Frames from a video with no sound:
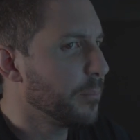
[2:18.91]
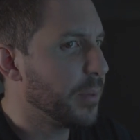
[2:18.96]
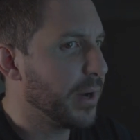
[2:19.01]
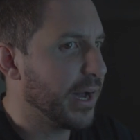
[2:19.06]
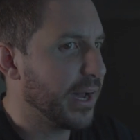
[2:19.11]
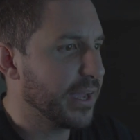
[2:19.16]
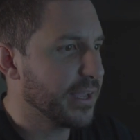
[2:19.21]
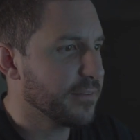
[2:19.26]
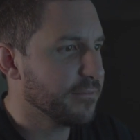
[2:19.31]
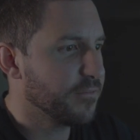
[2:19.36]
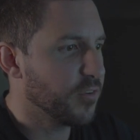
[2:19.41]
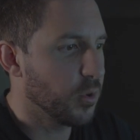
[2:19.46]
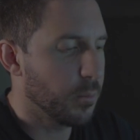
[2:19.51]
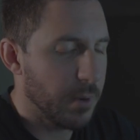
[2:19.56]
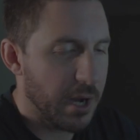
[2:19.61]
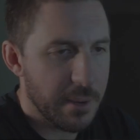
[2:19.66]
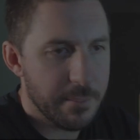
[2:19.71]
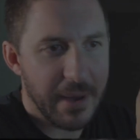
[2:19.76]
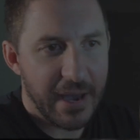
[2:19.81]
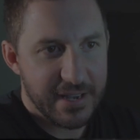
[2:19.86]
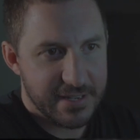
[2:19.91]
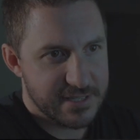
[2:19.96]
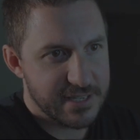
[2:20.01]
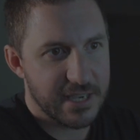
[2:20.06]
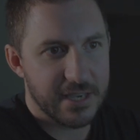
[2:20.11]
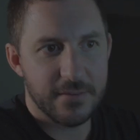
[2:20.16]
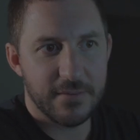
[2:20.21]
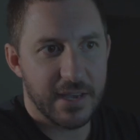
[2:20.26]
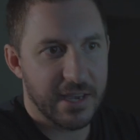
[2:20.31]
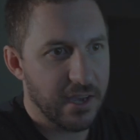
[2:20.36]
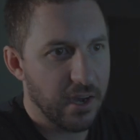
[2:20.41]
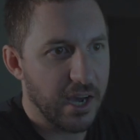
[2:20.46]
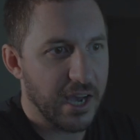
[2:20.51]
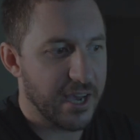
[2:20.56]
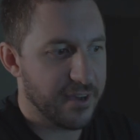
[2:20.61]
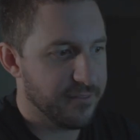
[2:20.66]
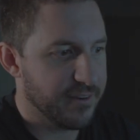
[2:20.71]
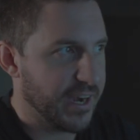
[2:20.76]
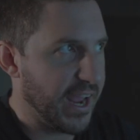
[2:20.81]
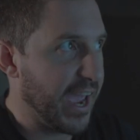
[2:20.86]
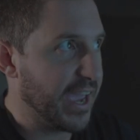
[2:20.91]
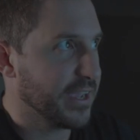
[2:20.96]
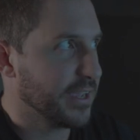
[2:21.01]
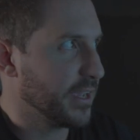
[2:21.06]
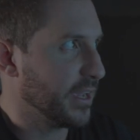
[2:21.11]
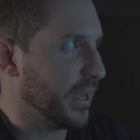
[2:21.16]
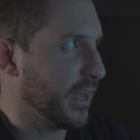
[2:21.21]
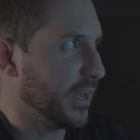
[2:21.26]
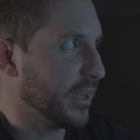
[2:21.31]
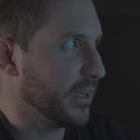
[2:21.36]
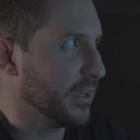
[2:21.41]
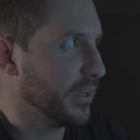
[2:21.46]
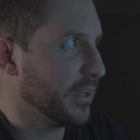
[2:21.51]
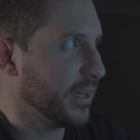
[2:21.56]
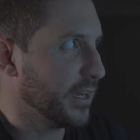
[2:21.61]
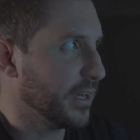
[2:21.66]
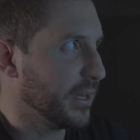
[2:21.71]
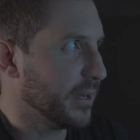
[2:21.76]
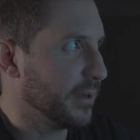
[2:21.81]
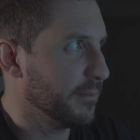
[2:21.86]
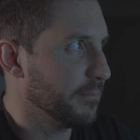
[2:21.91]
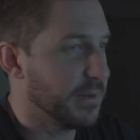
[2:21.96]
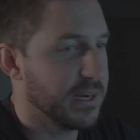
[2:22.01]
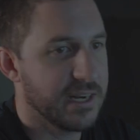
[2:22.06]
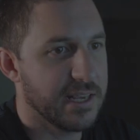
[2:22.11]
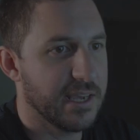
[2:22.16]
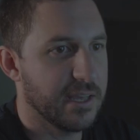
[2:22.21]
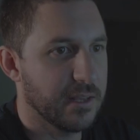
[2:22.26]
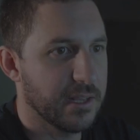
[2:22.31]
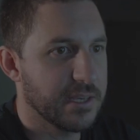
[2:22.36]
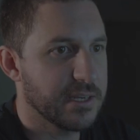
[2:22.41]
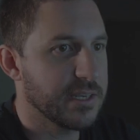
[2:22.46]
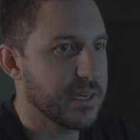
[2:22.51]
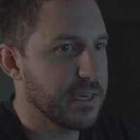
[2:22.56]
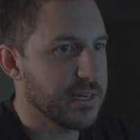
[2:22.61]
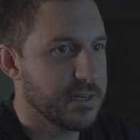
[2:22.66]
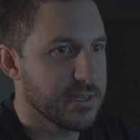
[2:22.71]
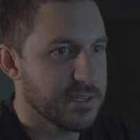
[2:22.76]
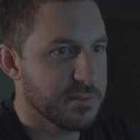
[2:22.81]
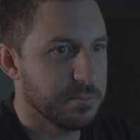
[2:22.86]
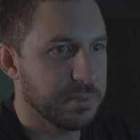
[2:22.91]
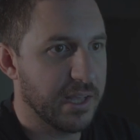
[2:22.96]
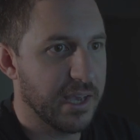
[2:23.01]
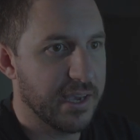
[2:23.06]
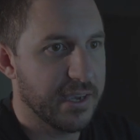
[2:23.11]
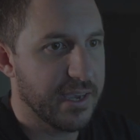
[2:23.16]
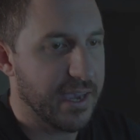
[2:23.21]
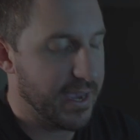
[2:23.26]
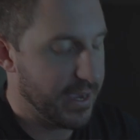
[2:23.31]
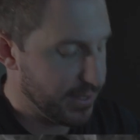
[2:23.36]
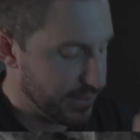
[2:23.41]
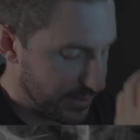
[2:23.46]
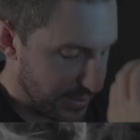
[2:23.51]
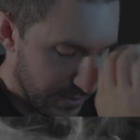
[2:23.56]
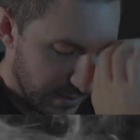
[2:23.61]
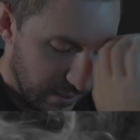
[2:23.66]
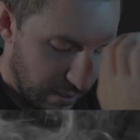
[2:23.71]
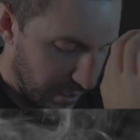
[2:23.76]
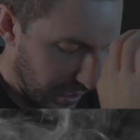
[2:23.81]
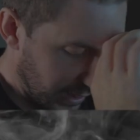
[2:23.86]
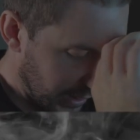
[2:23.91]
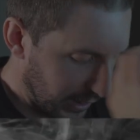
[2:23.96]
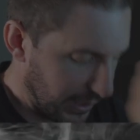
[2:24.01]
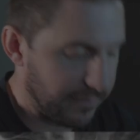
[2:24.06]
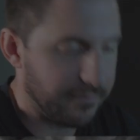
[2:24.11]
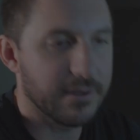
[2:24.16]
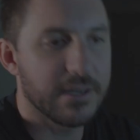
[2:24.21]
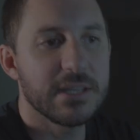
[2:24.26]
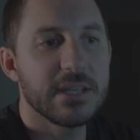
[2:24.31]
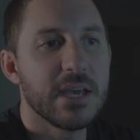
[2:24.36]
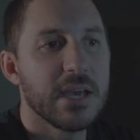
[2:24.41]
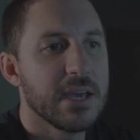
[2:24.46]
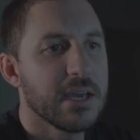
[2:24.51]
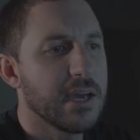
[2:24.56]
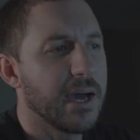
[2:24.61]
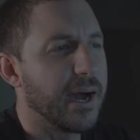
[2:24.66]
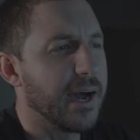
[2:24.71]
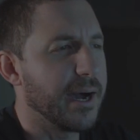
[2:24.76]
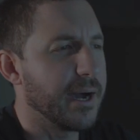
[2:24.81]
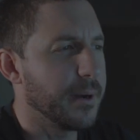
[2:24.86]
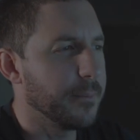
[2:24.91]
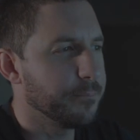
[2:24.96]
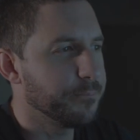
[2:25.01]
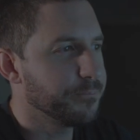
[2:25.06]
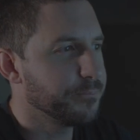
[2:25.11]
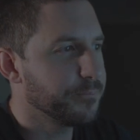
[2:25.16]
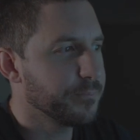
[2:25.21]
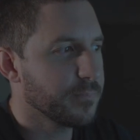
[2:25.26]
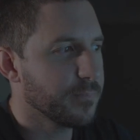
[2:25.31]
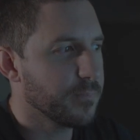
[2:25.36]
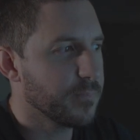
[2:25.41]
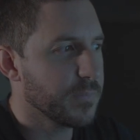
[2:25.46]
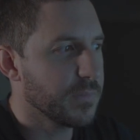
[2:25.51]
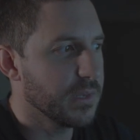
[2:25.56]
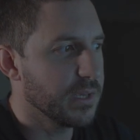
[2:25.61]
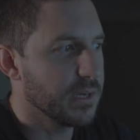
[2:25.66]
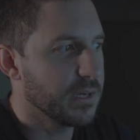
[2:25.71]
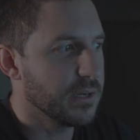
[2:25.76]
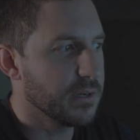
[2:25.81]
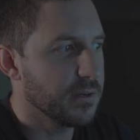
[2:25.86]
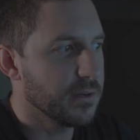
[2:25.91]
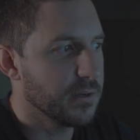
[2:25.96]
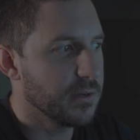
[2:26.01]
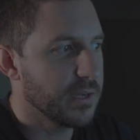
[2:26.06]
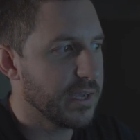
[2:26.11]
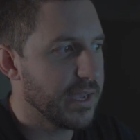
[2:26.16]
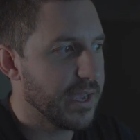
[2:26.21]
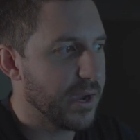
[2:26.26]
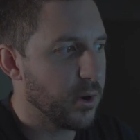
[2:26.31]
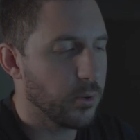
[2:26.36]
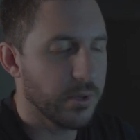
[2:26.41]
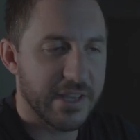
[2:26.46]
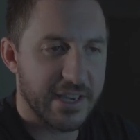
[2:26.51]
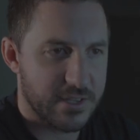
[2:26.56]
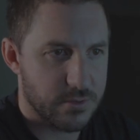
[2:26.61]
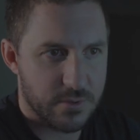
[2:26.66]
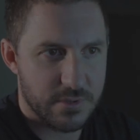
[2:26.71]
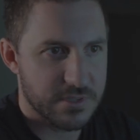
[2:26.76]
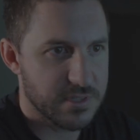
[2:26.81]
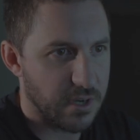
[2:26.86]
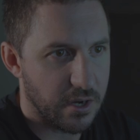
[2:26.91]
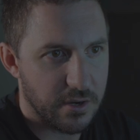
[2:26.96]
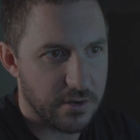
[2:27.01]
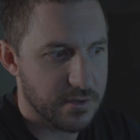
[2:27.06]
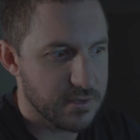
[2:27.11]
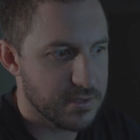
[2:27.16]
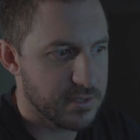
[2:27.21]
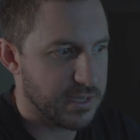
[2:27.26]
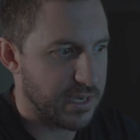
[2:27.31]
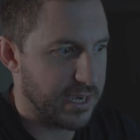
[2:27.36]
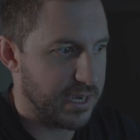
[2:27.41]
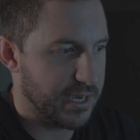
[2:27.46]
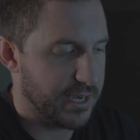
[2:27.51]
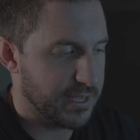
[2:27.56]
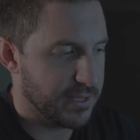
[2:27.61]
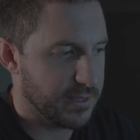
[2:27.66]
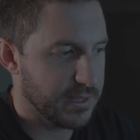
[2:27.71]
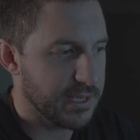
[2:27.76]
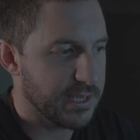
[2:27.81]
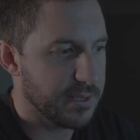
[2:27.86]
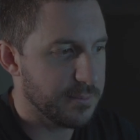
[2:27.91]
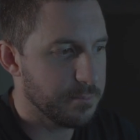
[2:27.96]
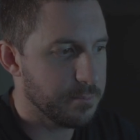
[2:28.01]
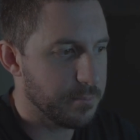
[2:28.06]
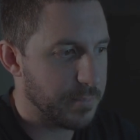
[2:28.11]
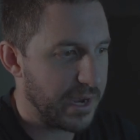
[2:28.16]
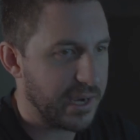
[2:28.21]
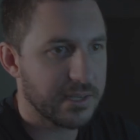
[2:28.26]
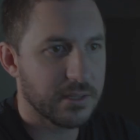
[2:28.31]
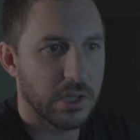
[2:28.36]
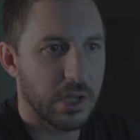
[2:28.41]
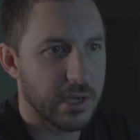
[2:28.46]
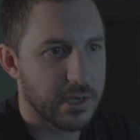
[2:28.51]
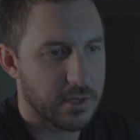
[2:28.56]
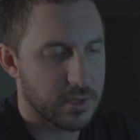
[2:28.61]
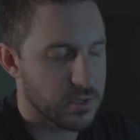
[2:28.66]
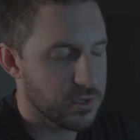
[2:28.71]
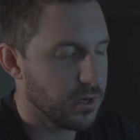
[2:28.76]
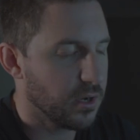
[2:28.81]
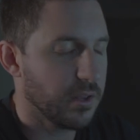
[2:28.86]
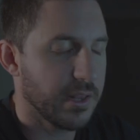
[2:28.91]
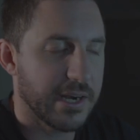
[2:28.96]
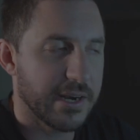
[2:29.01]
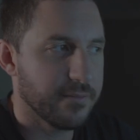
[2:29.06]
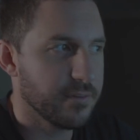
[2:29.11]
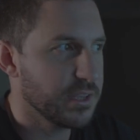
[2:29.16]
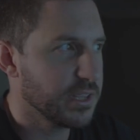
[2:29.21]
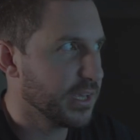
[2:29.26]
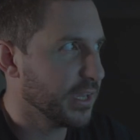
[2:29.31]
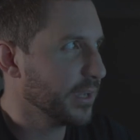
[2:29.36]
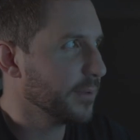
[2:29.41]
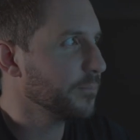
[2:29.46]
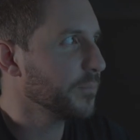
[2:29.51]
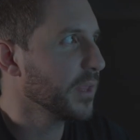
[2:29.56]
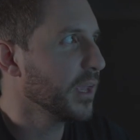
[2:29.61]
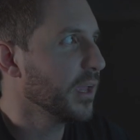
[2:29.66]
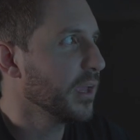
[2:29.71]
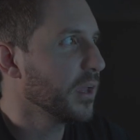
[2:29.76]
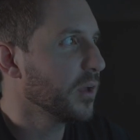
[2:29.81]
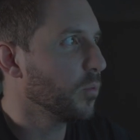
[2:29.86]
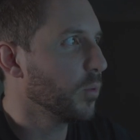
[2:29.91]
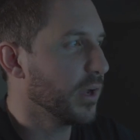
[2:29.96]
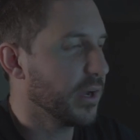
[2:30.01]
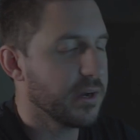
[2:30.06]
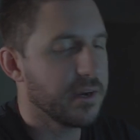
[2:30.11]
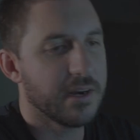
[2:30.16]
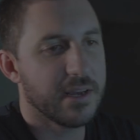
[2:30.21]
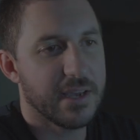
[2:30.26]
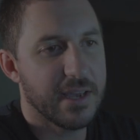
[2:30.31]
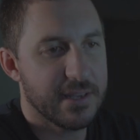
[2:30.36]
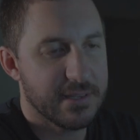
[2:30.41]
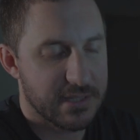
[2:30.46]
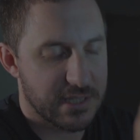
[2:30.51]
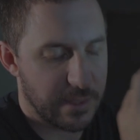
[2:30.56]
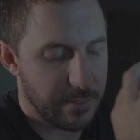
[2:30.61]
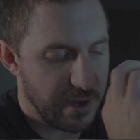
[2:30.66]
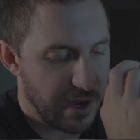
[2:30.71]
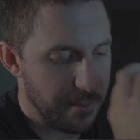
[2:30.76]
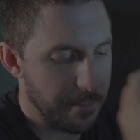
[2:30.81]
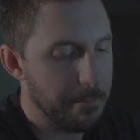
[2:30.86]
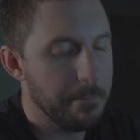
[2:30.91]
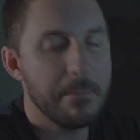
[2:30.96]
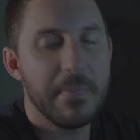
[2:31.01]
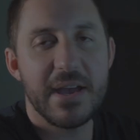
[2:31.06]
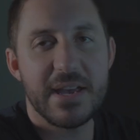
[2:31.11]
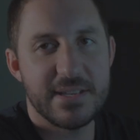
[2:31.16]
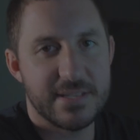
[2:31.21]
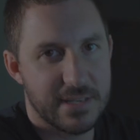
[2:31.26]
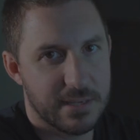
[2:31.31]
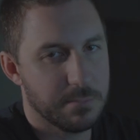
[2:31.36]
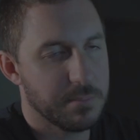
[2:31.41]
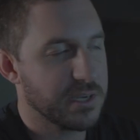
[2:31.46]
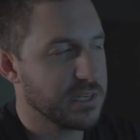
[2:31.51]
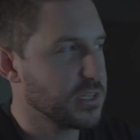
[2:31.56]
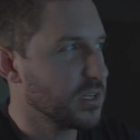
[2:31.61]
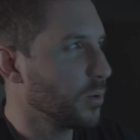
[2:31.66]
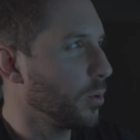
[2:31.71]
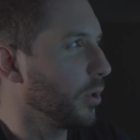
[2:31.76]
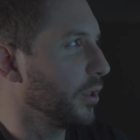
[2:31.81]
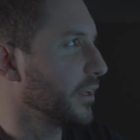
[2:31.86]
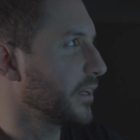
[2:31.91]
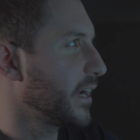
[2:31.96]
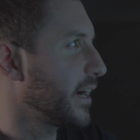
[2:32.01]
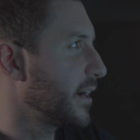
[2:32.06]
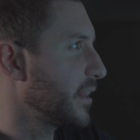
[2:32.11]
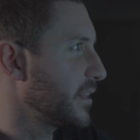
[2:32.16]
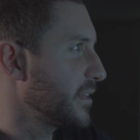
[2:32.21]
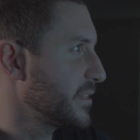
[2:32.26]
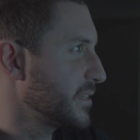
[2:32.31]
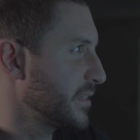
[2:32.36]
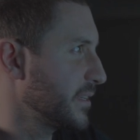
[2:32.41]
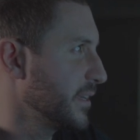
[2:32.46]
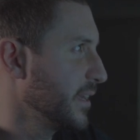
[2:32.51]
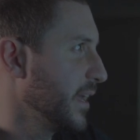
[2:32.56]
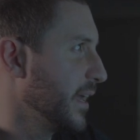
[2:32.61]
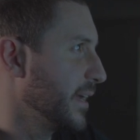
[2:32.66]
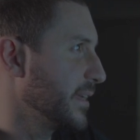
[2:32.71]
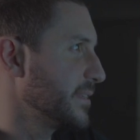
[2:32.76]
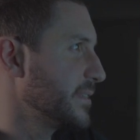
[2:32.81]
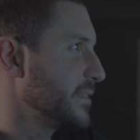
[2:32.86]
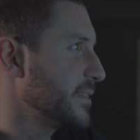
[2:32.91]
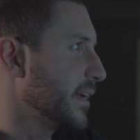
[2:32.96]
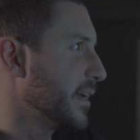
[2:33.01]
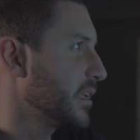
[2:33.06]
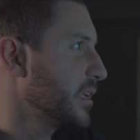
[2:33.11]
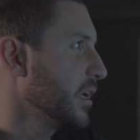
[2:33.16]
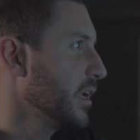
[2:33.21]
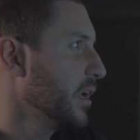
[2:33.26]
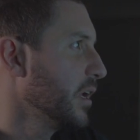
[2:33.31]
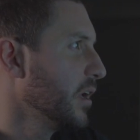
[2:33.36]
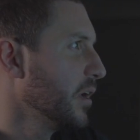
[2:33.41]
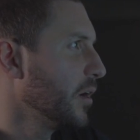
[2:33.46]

But for my main TV, I have an 8K mini LED display, and I love it. All the extra zones and the backlight control and everything, we are going to get some amazing picture quality out of this headset.